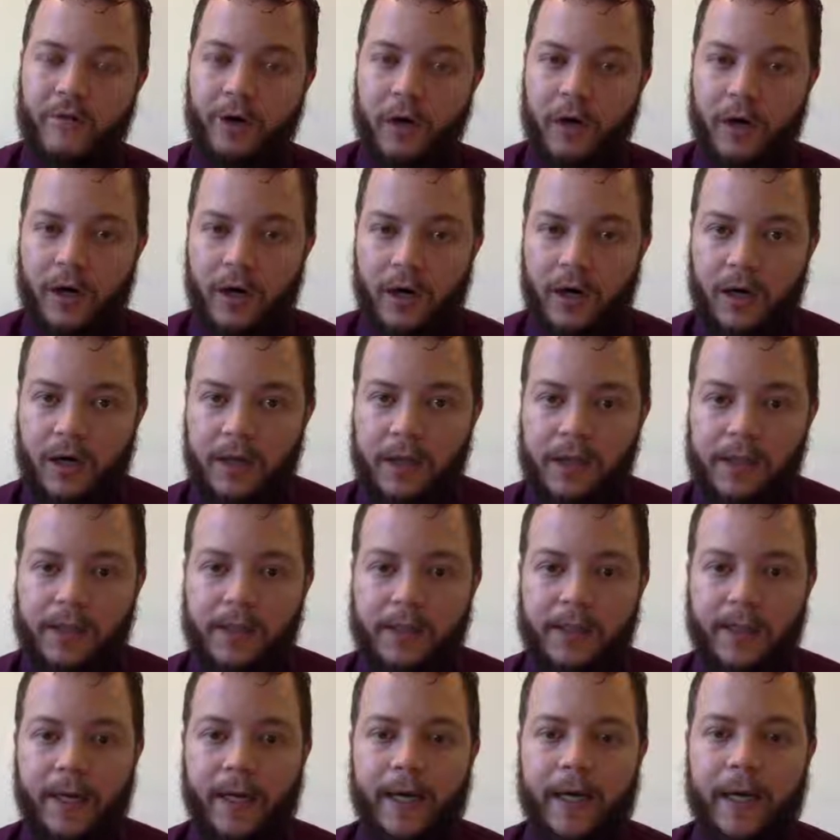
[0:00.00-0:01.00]
of R,
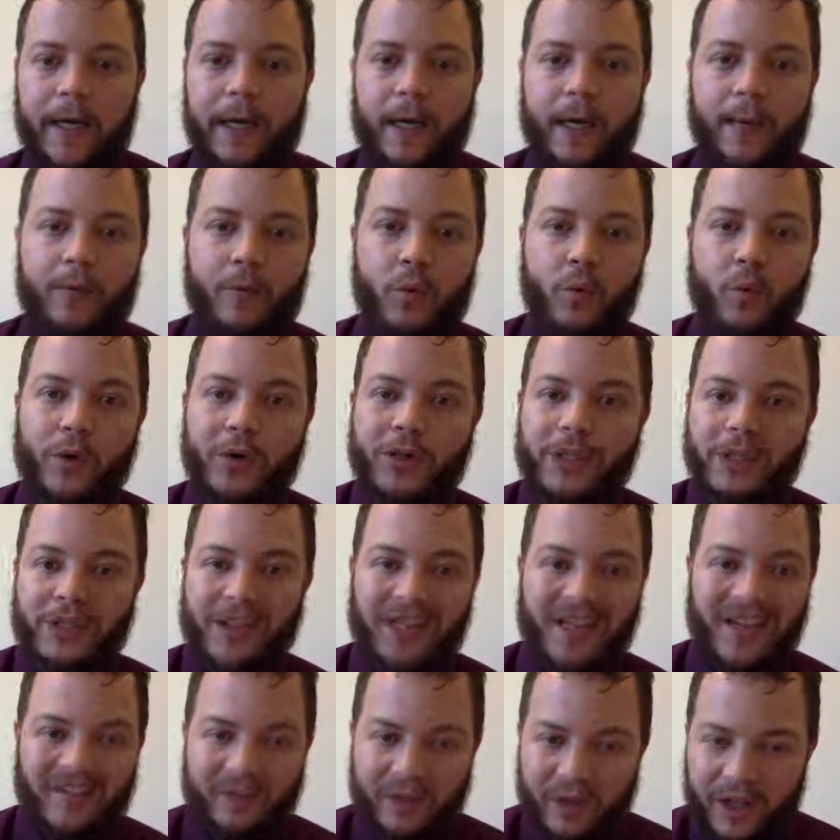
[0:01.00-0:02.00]
which is
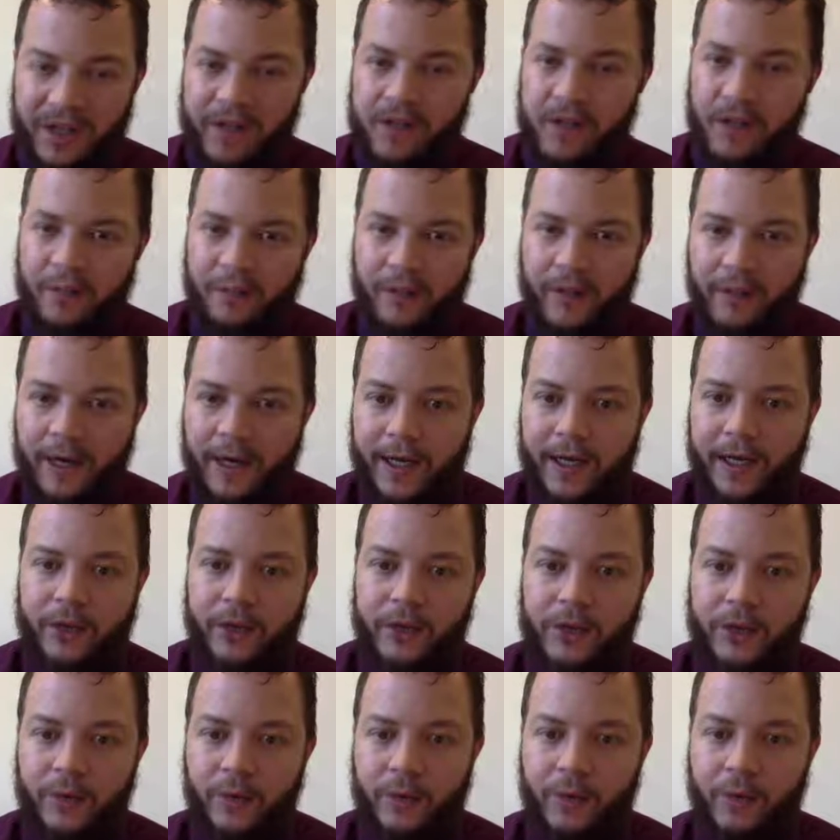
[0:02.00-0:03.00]
not really something that I can
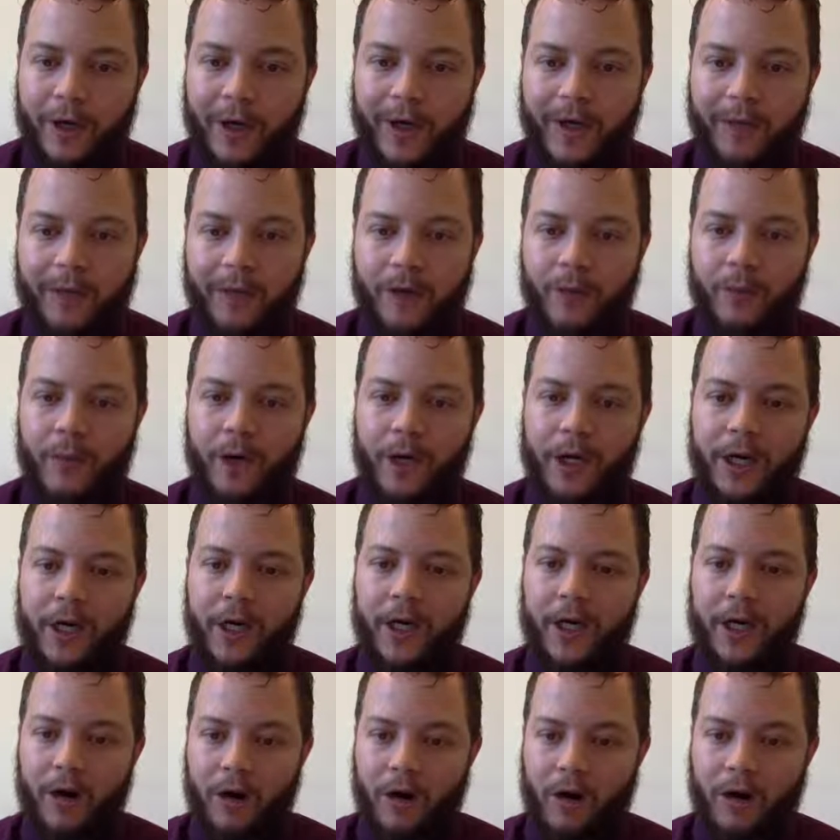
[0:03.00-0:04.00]
do in Python. But
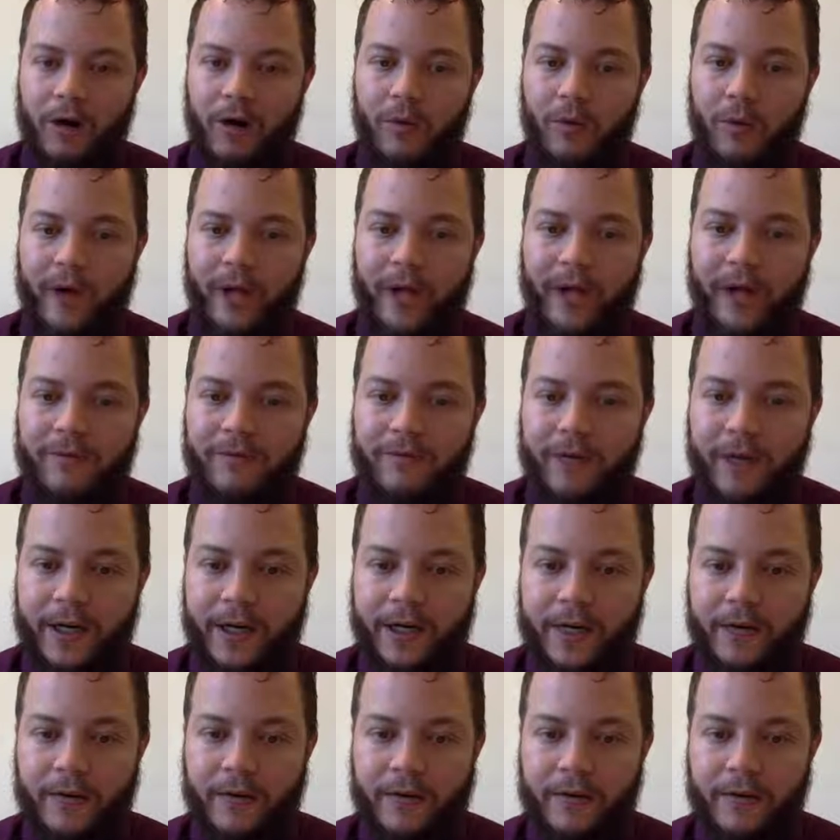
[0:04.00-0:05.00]
in R, what I have right
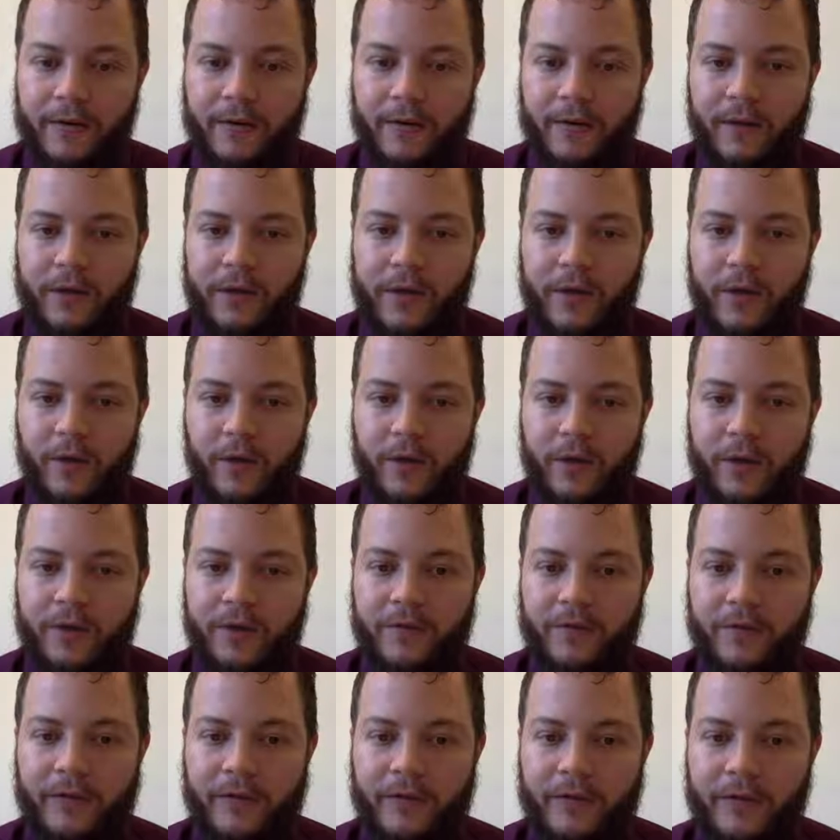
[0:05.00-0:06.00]
here is, let's say I wanted
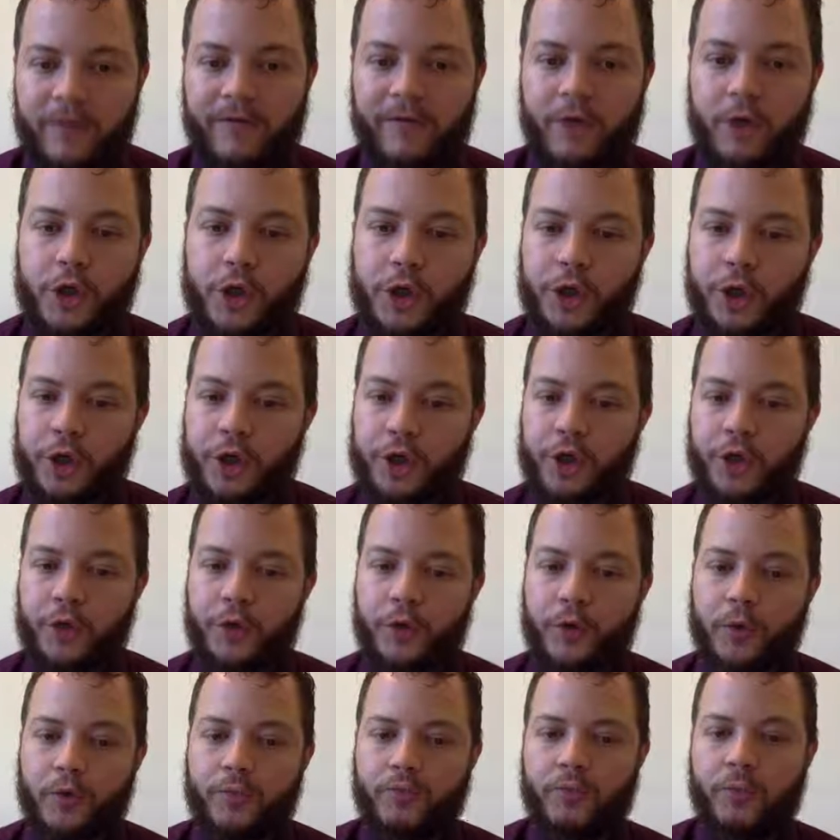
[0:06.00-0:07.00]
to define this function
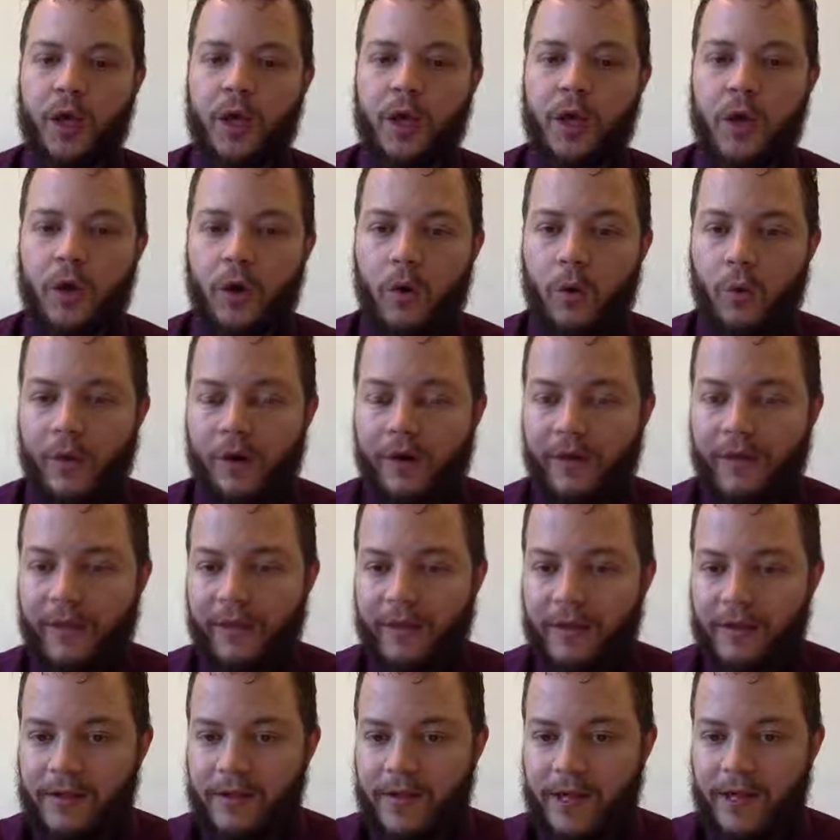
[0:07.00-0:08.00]
2. One of the
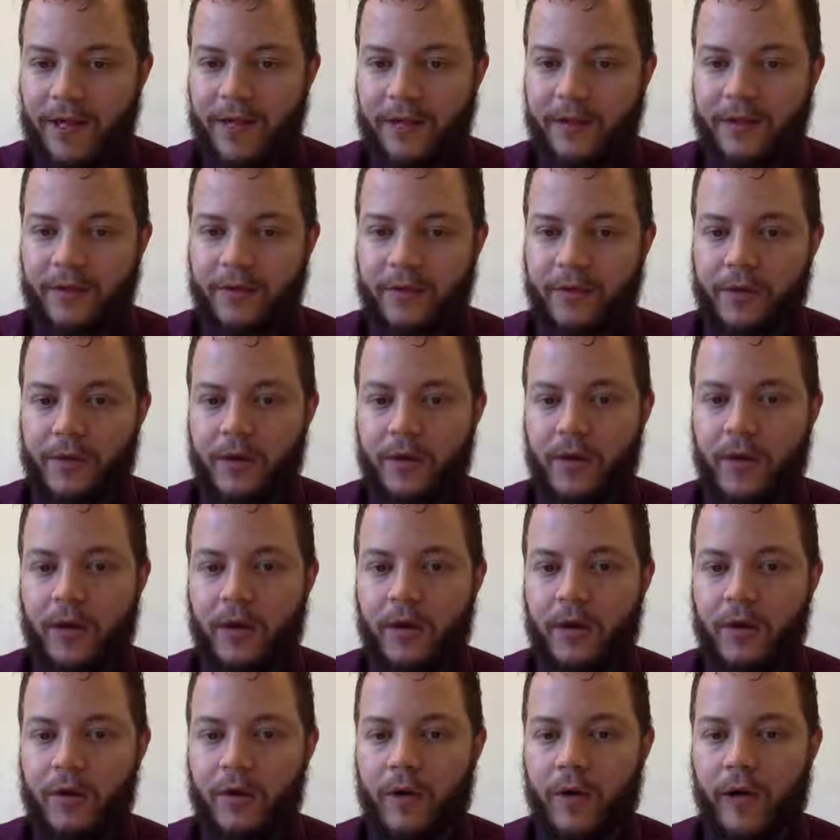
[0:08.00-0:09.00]
things that I could do is say,
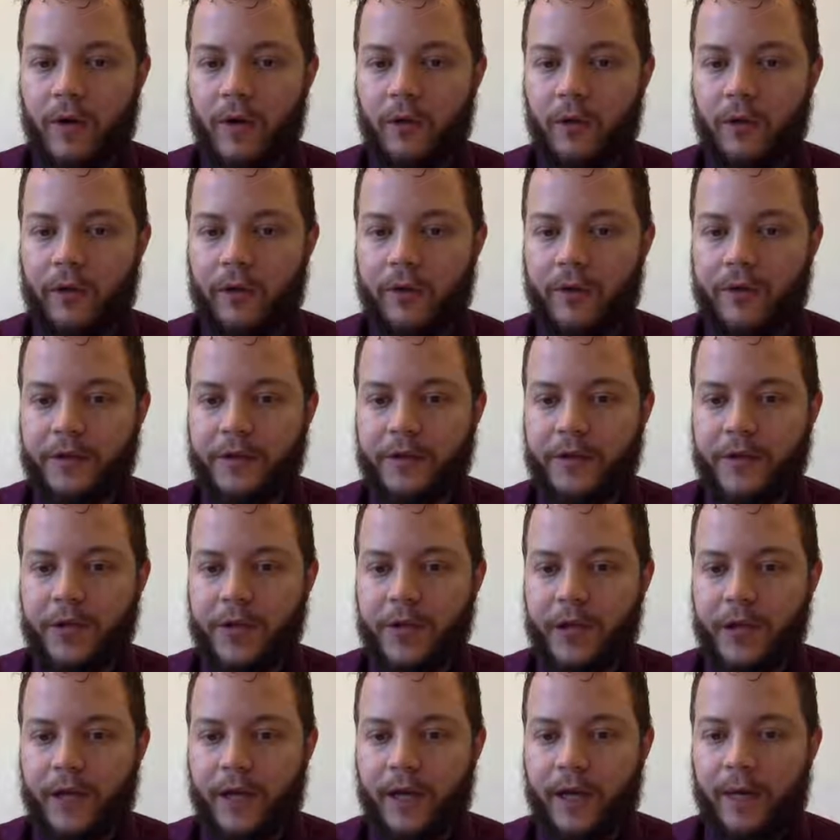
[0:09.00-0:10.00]
oh, okay, well, here's
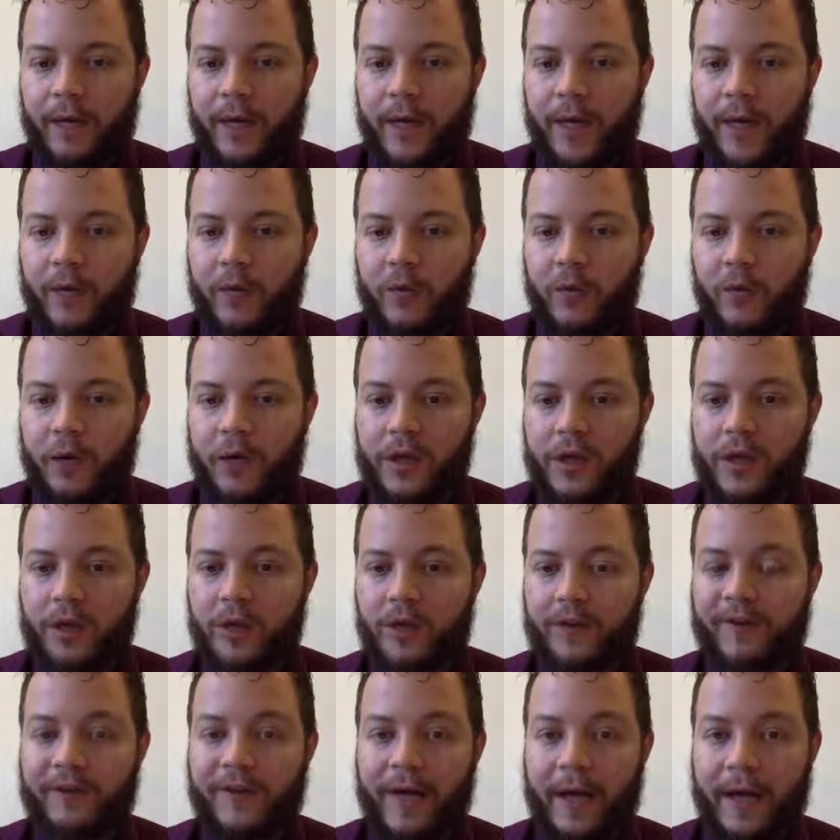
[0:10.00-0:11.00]
x1 is
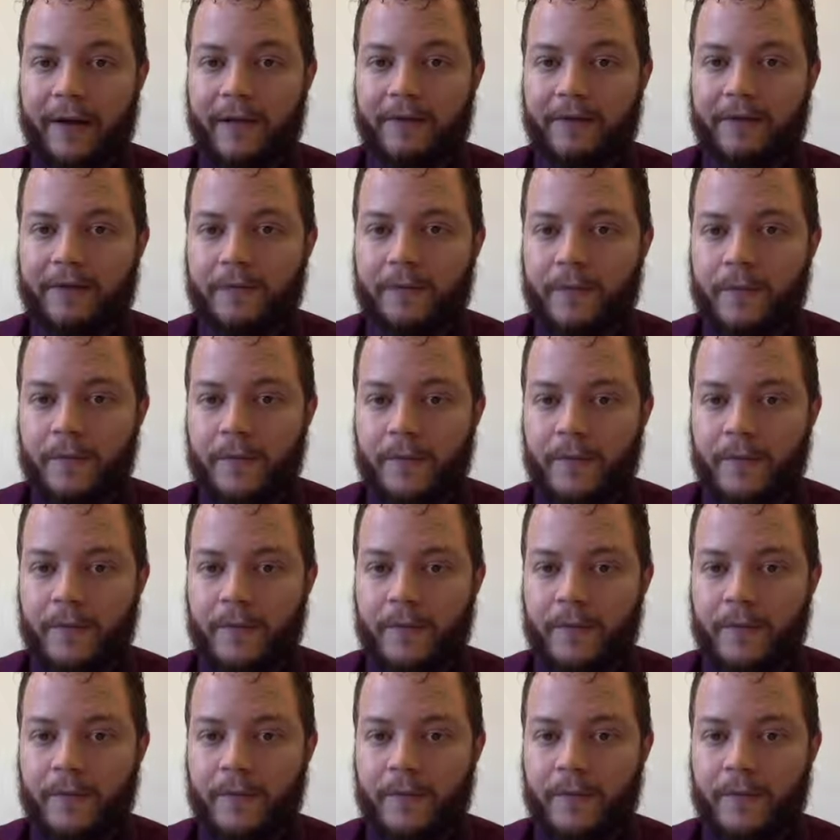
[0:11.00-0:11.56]
equal to 5.